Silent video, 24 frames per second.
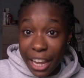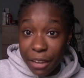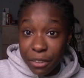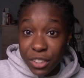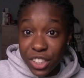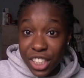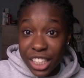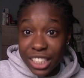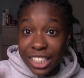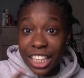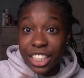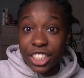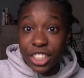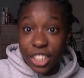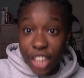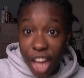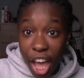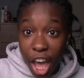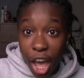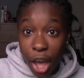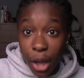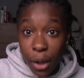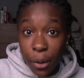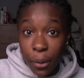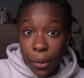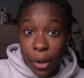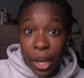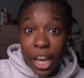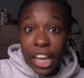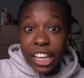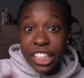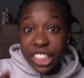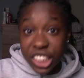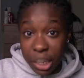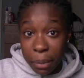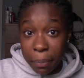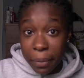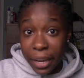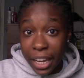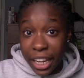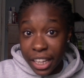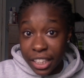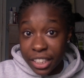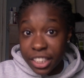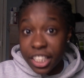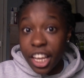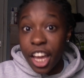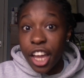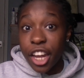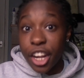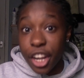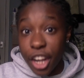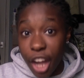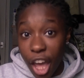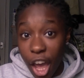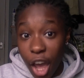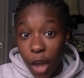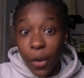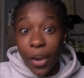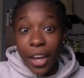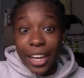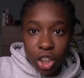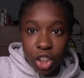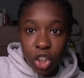If she says no, she means no.